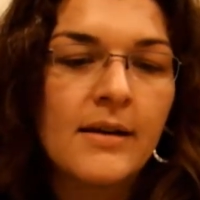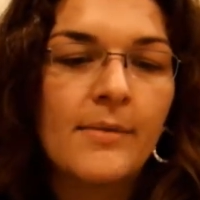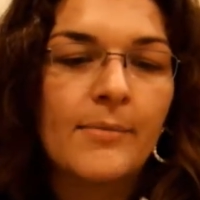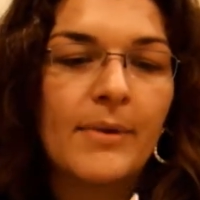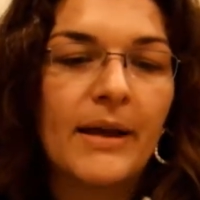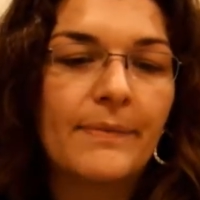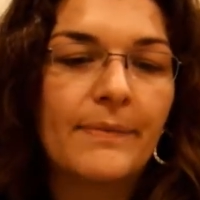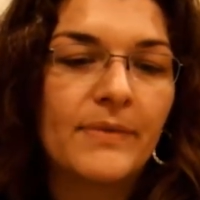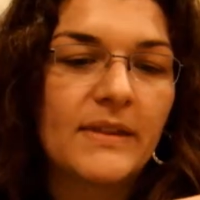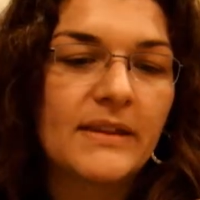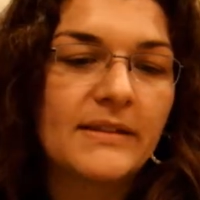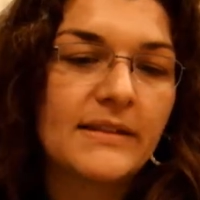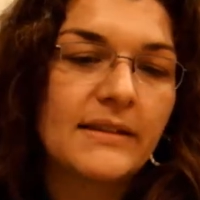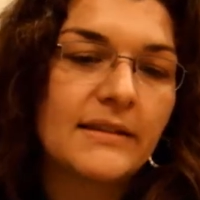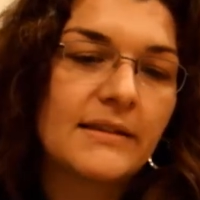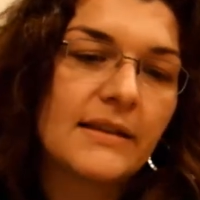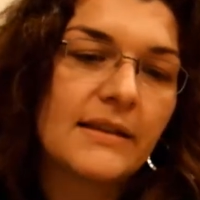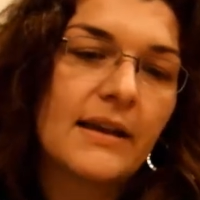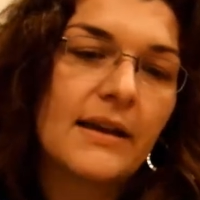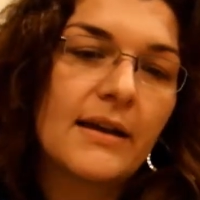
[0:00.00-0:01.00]
But this
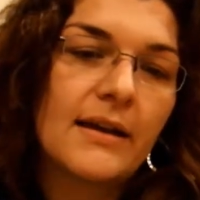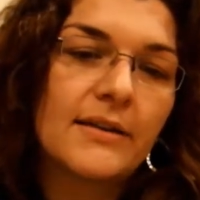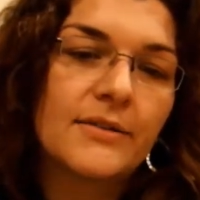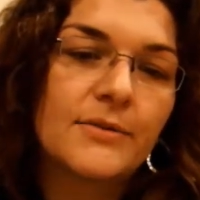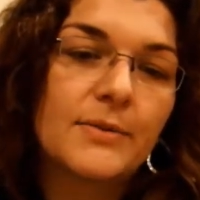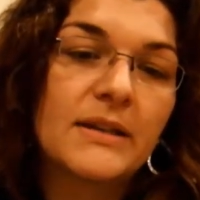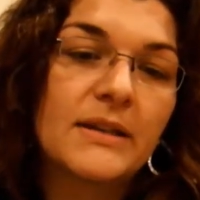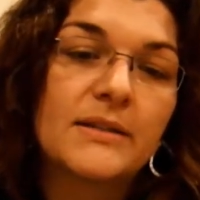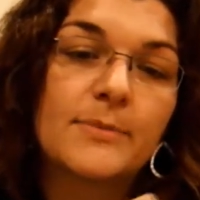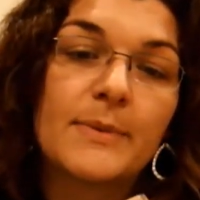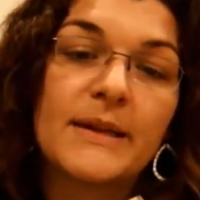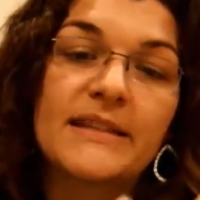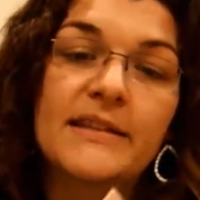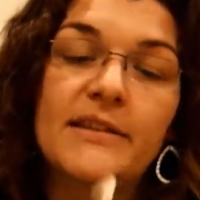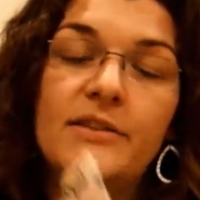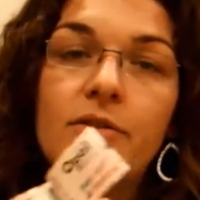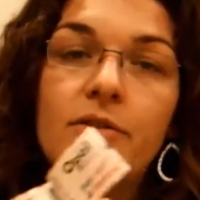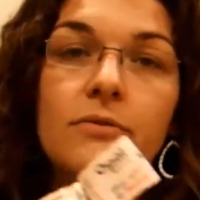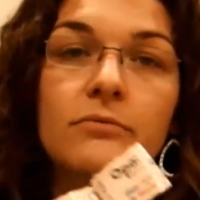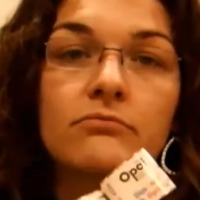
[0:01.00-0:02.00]
is Sweet and
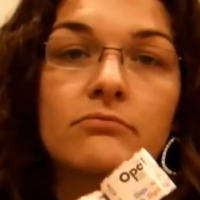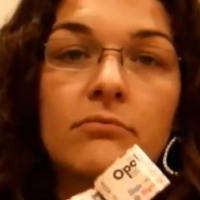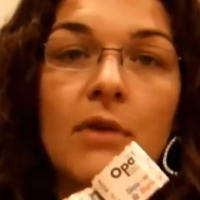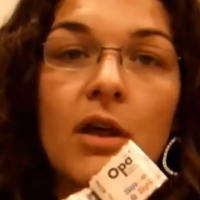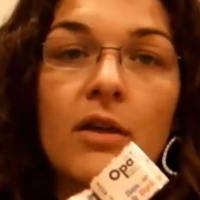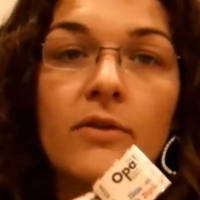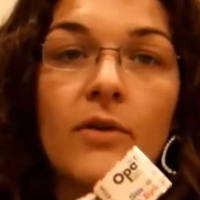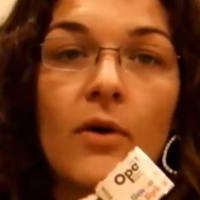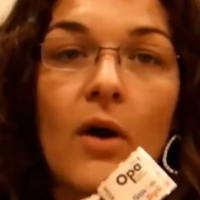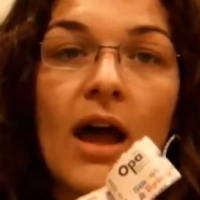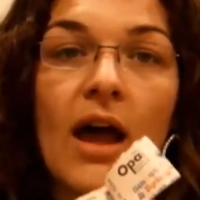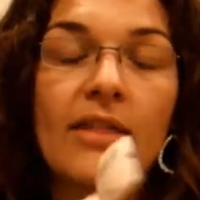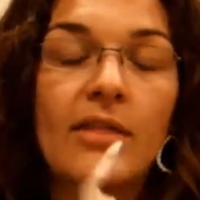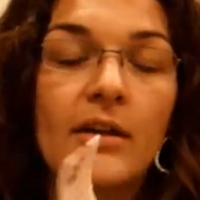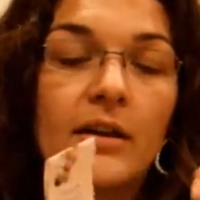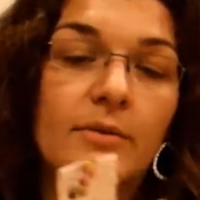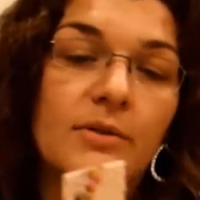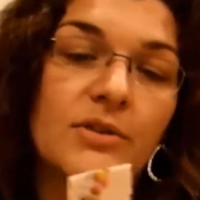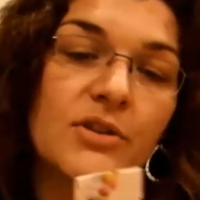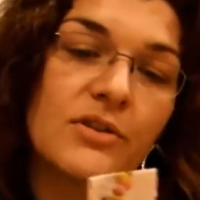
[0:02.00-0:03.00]
Spicy too. Also, I
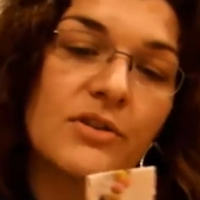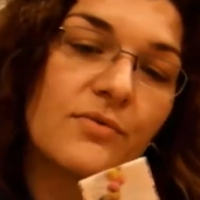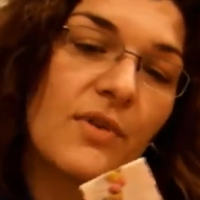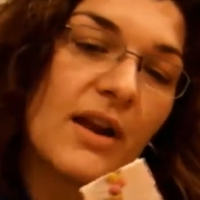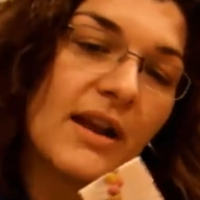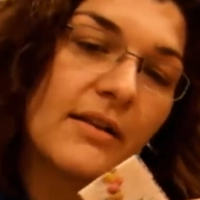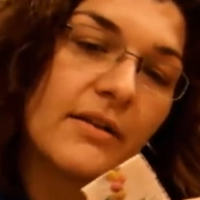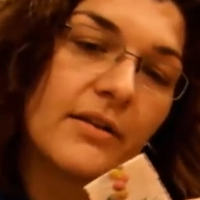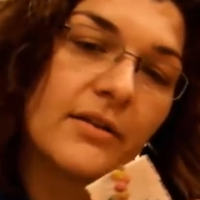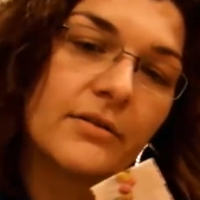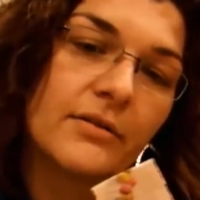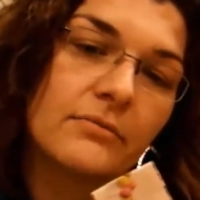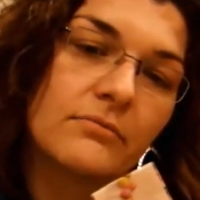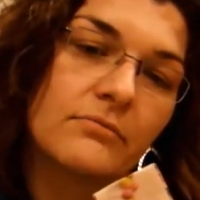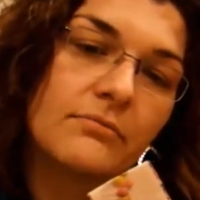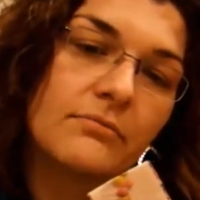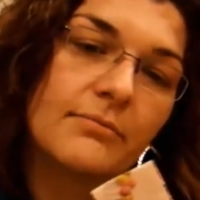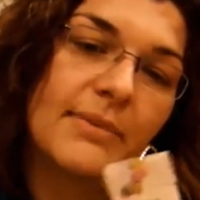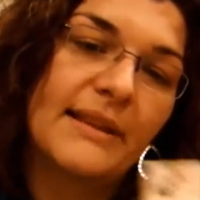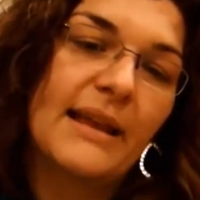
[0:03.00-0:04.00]
thought it was just regular,
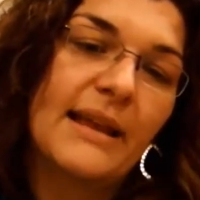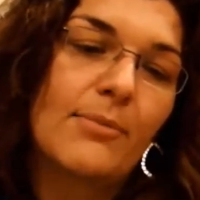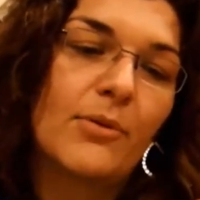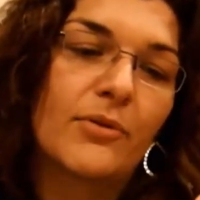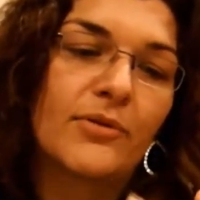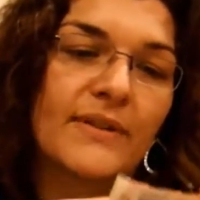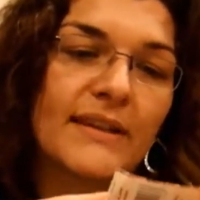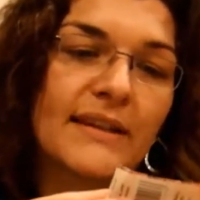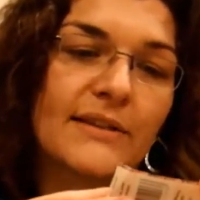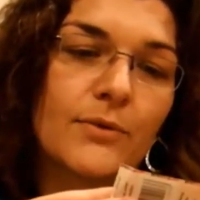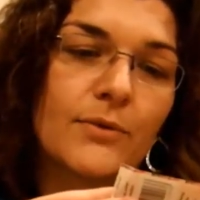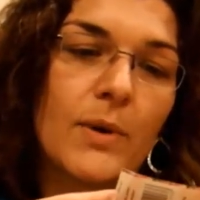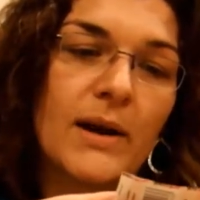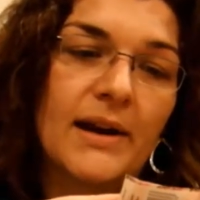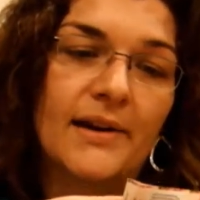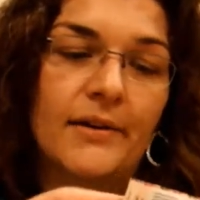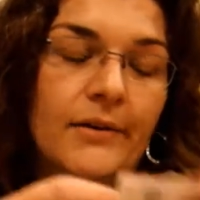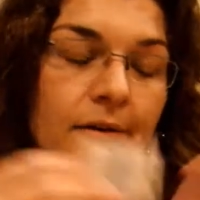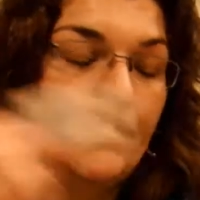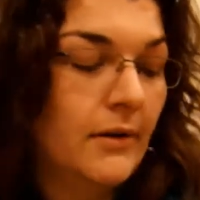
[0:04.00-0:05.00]
but they both say
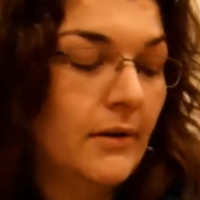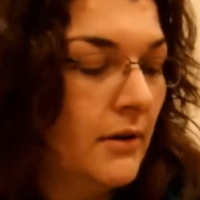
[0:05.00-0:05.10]
squared.